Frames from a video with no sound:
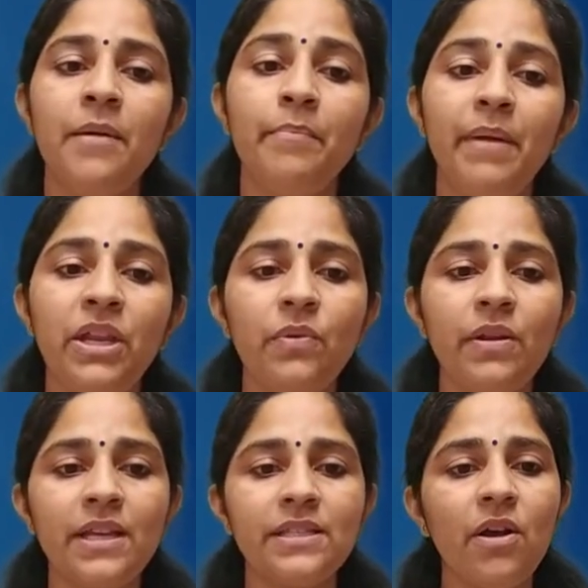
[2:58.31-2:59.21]
Manure
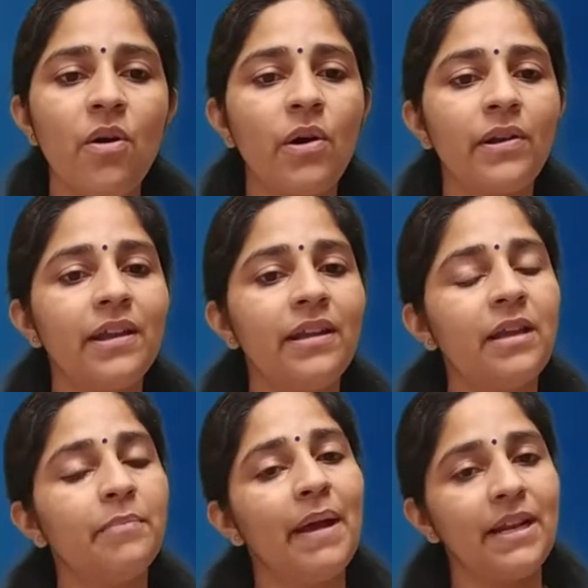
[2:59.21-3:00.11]
is an
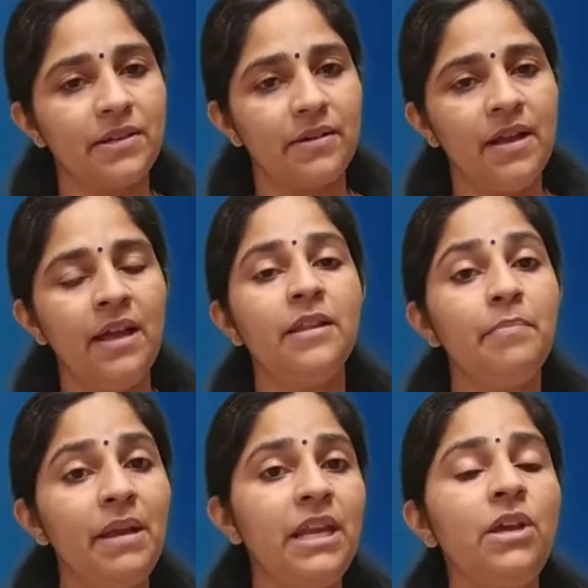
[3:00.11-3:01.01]
organic matter. The
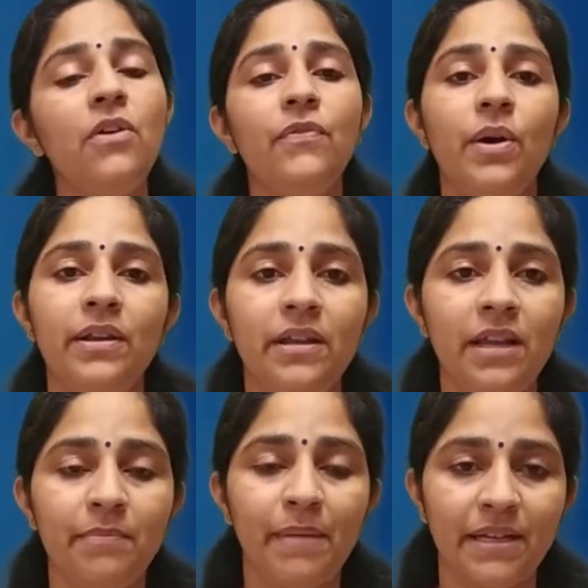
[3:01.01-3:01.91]
meaning of
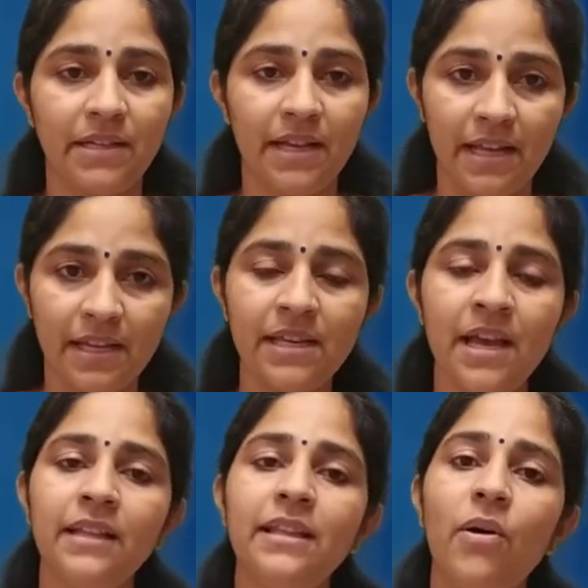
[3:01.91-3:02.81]
organic matter is
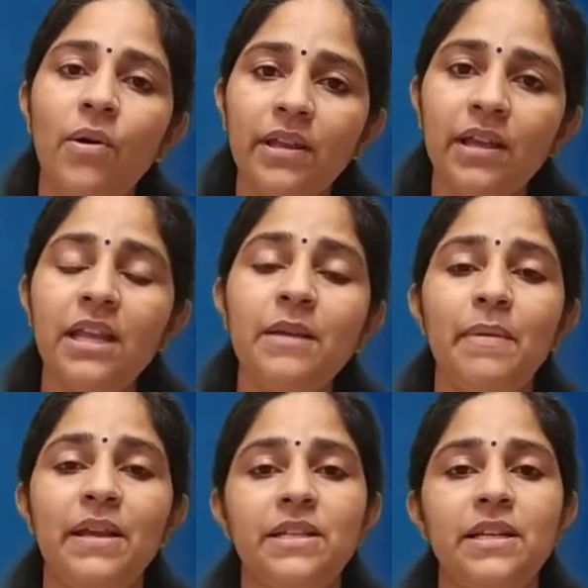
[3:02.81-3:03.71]
the organic
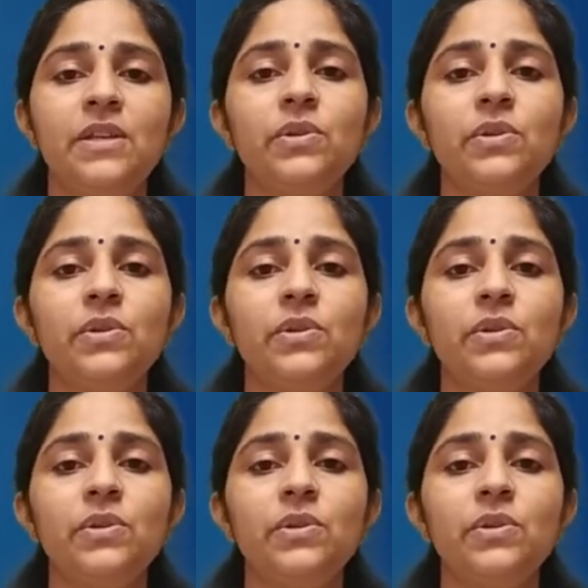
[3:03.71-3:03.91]
matter is